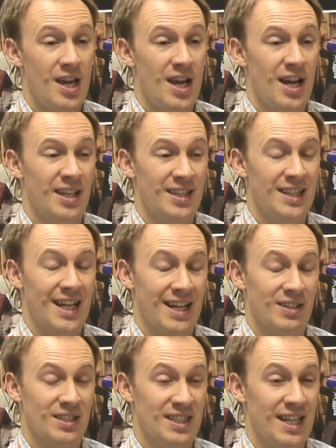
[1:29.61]
And I think
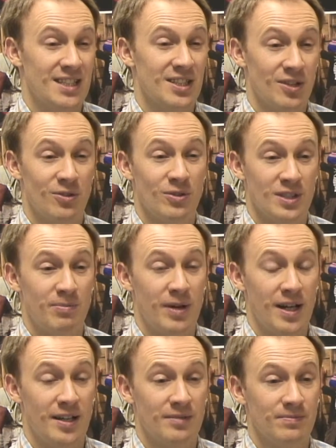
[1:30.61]
that sets the course
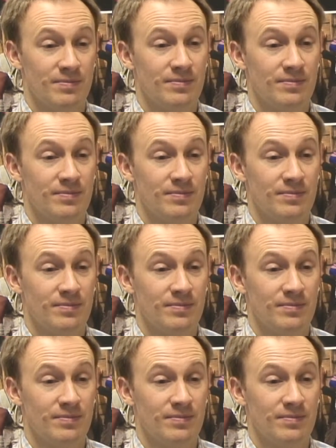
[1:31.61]
apart.